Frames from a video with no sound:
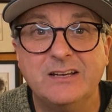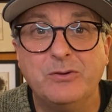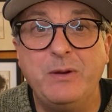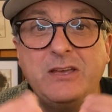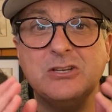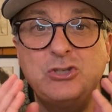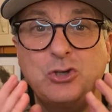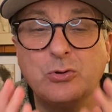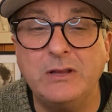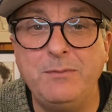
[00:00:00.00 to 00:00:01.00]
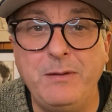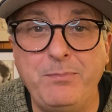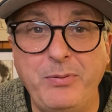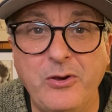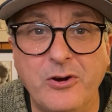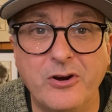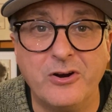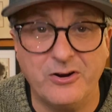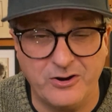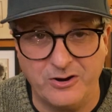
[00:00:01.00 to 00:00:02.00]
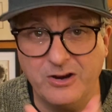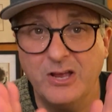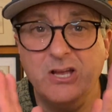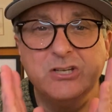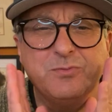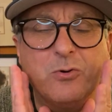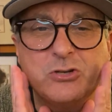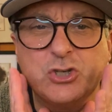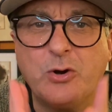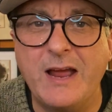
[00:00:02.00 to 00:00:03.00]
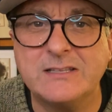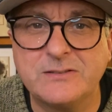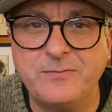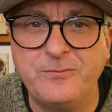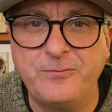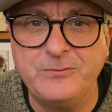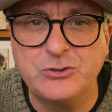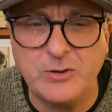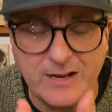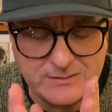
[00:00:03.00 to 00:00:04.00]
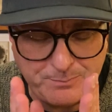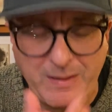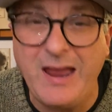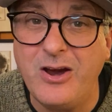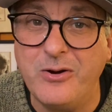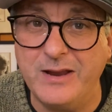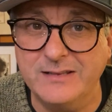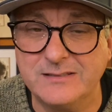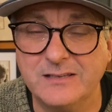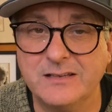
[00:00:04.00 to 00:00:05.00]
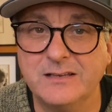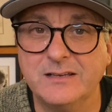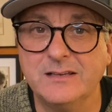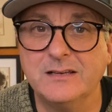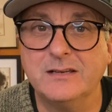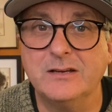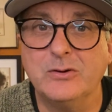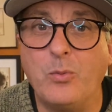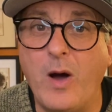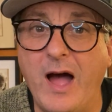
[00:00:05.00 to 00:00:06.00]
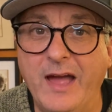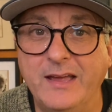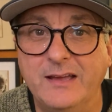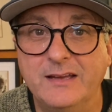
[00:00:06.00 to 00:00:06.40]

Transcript: We could truly be purer, more trans- transparent. Why?